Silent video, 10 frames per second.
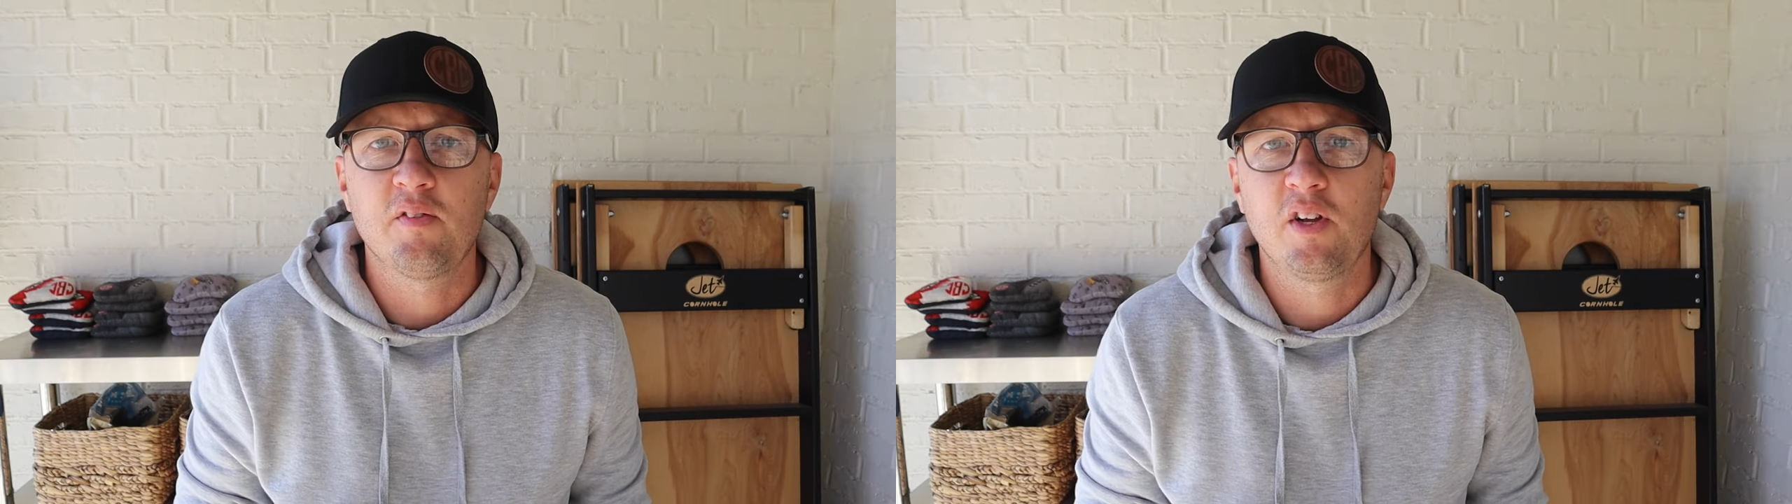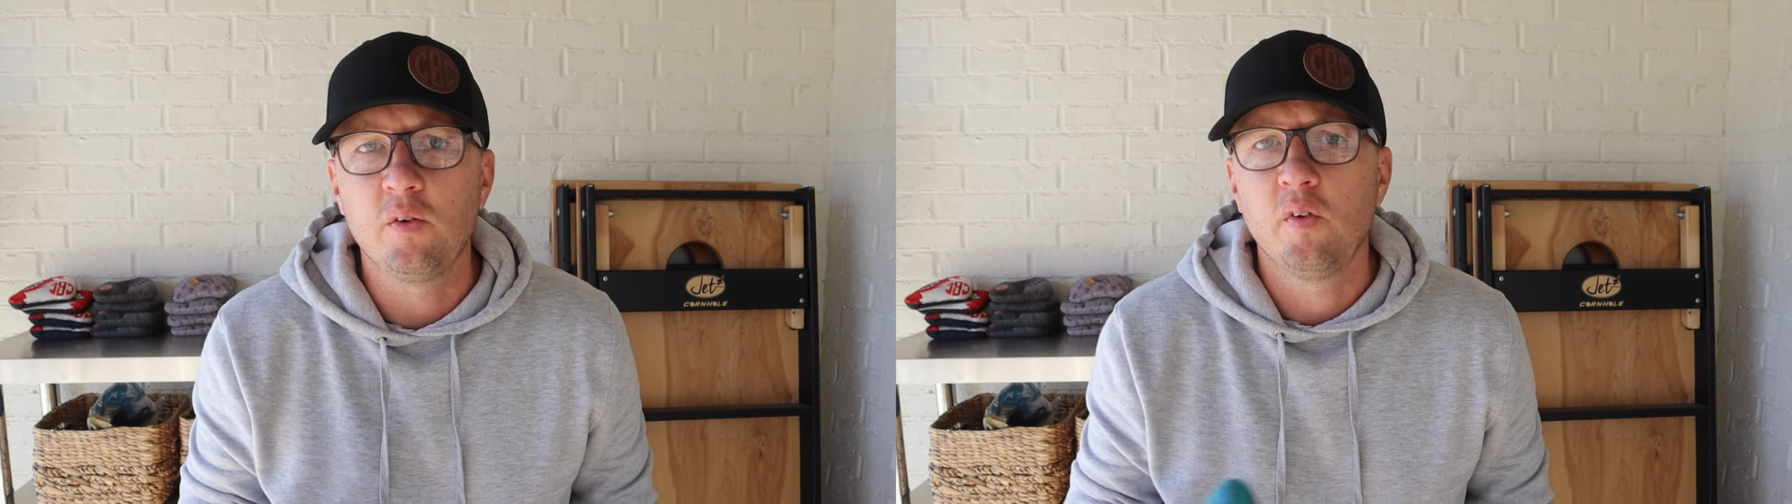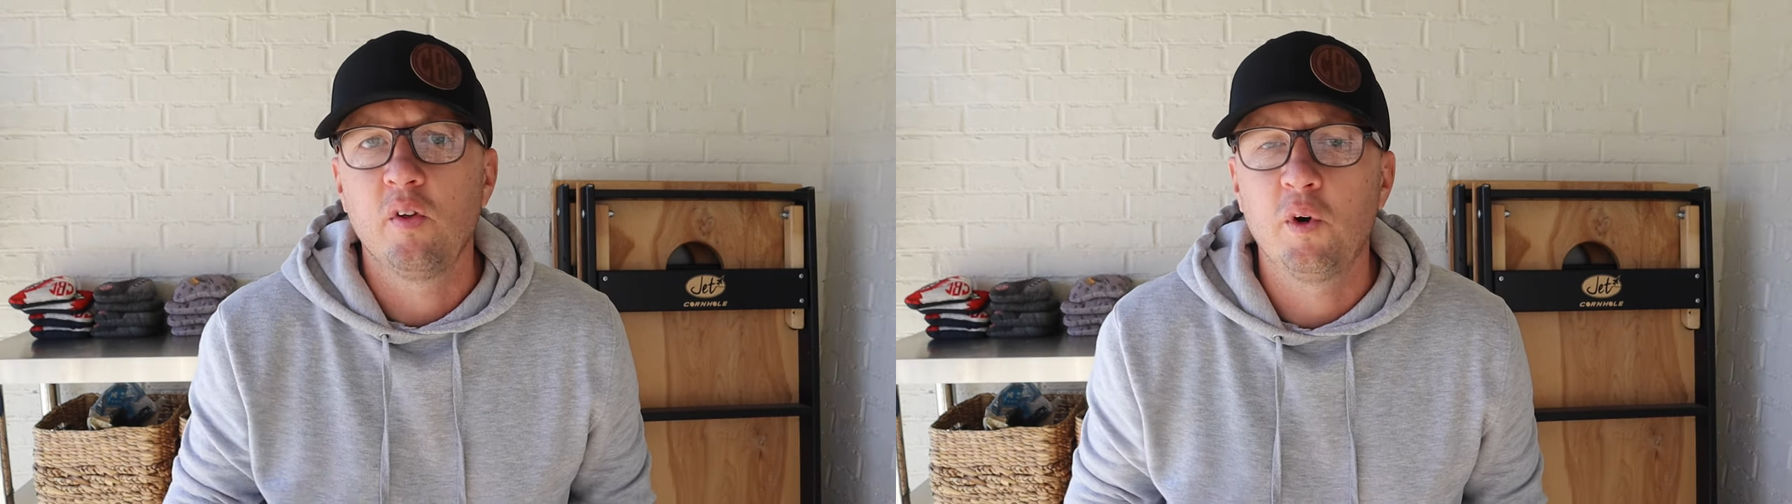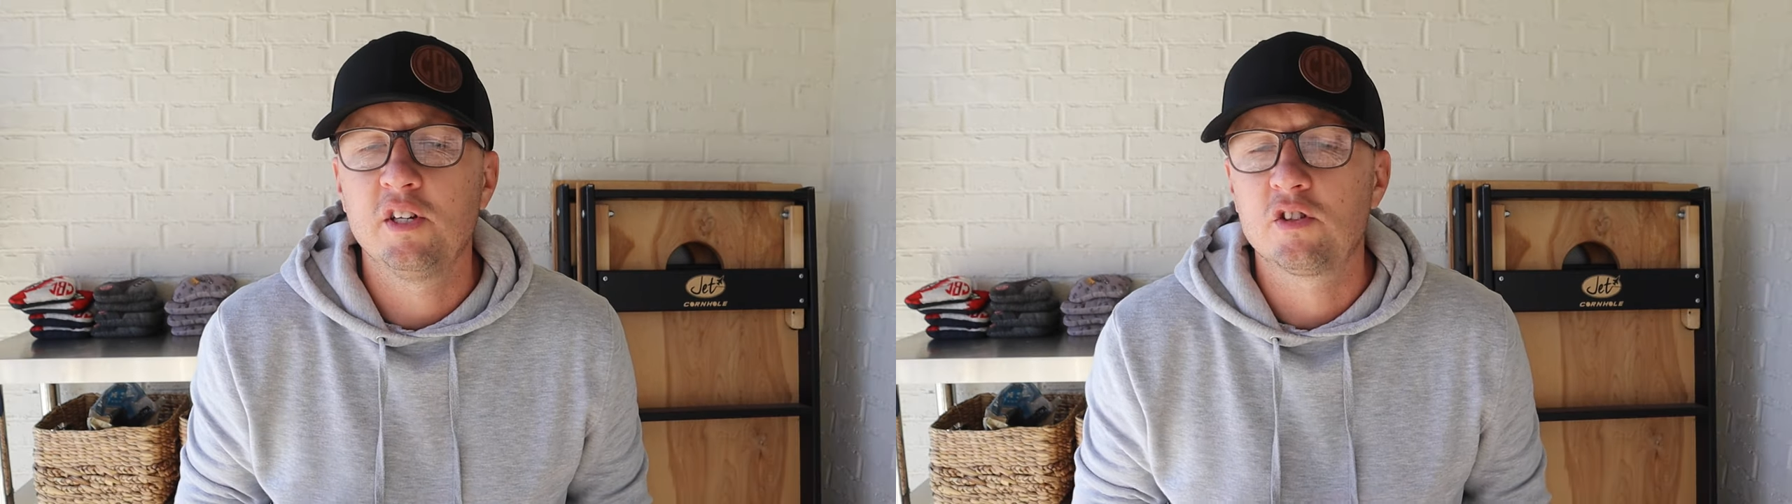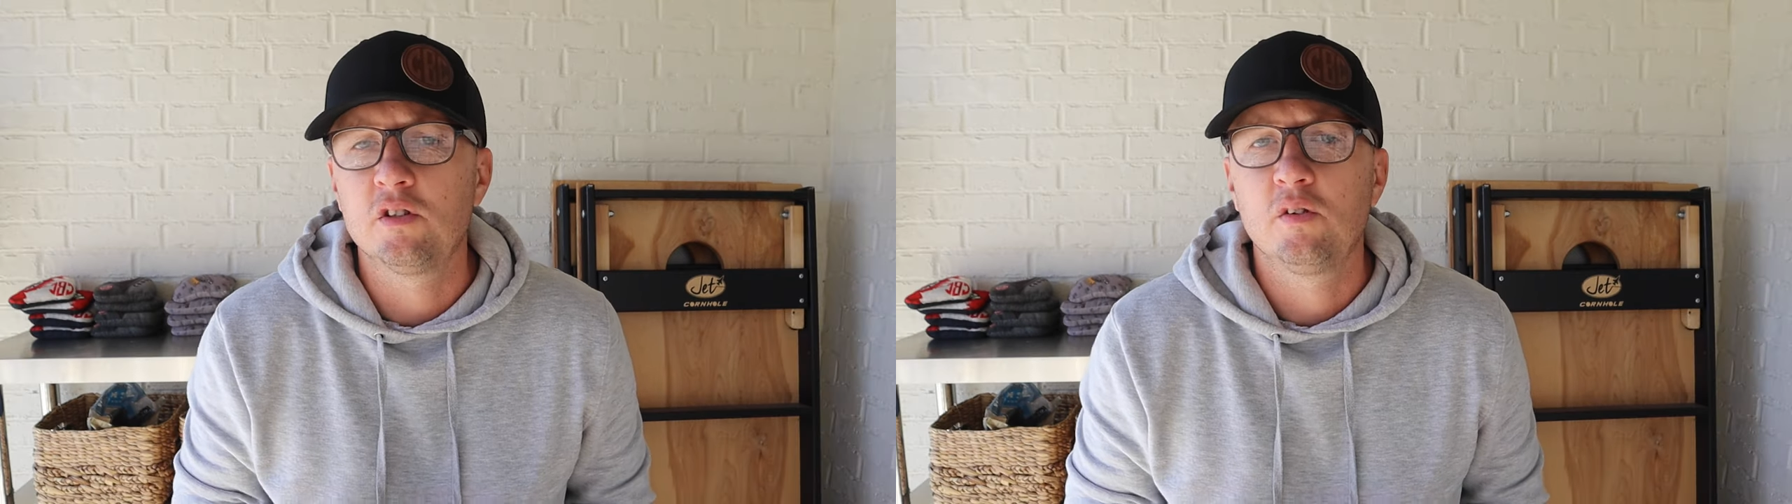any
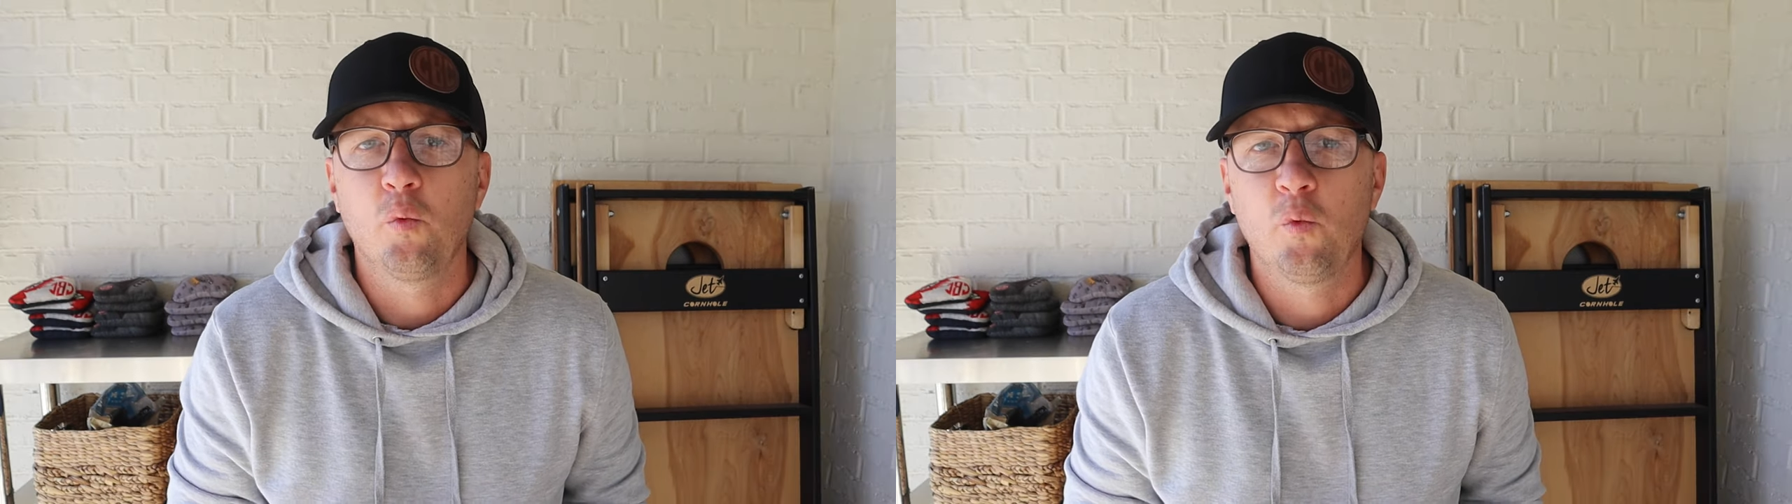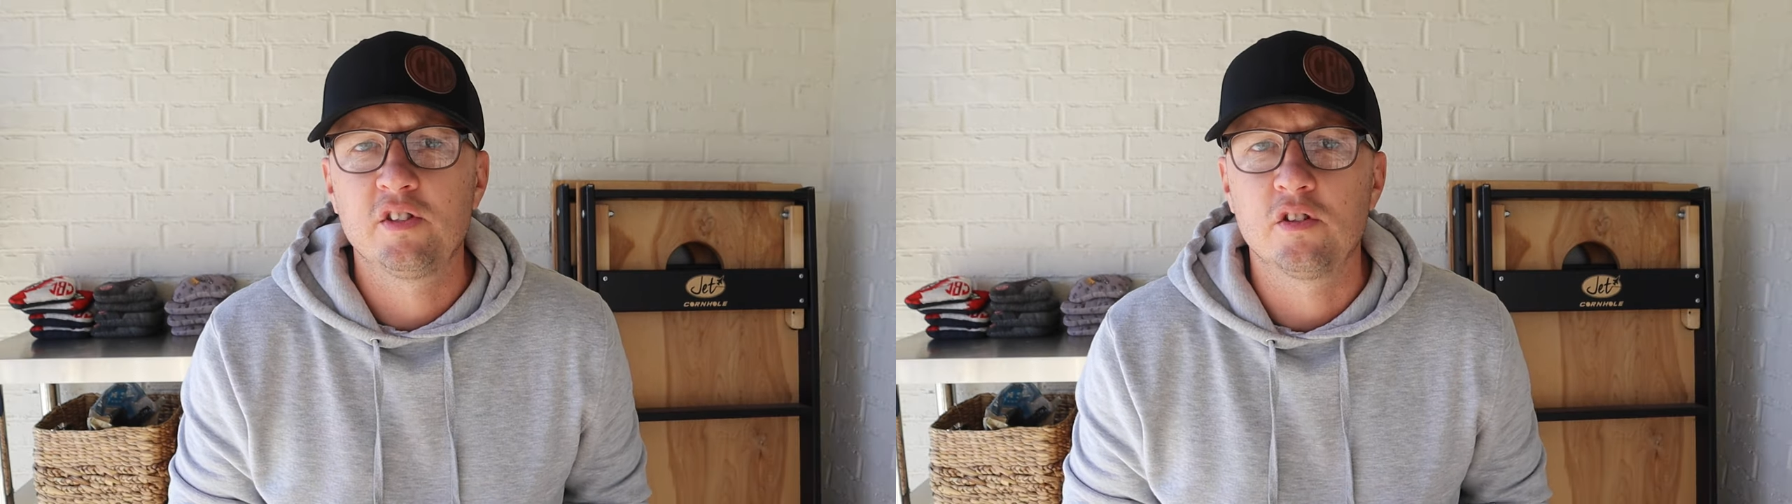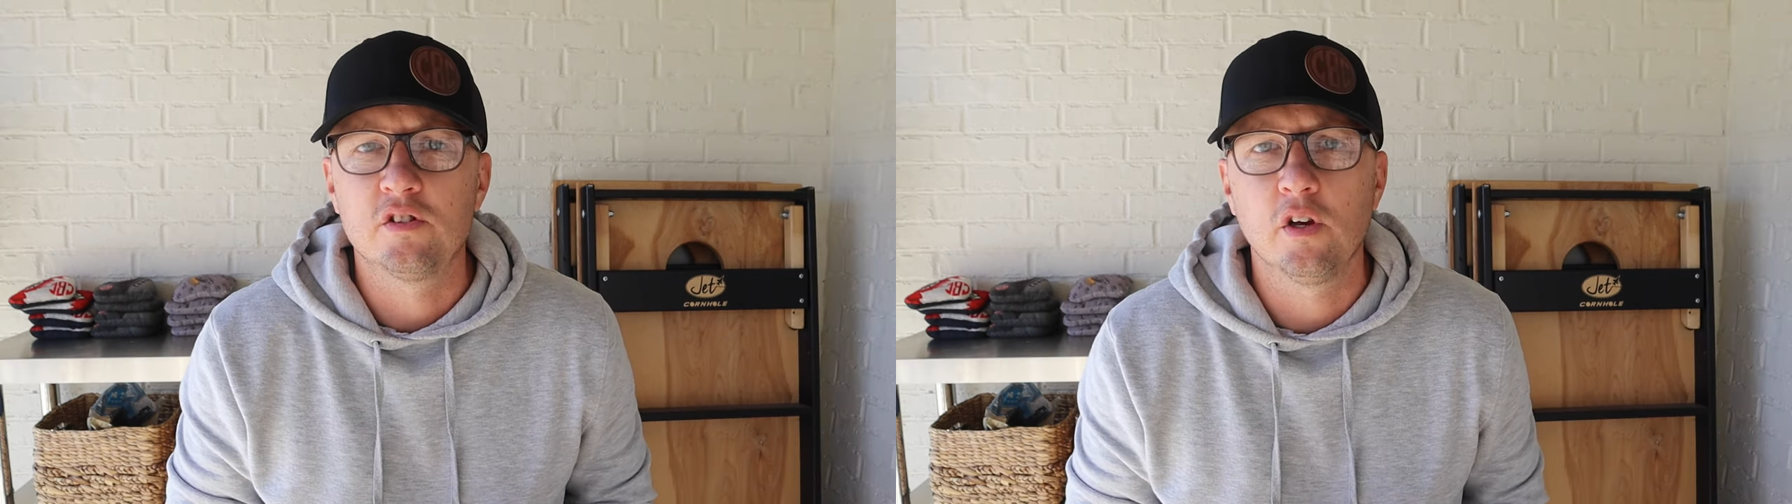Wizard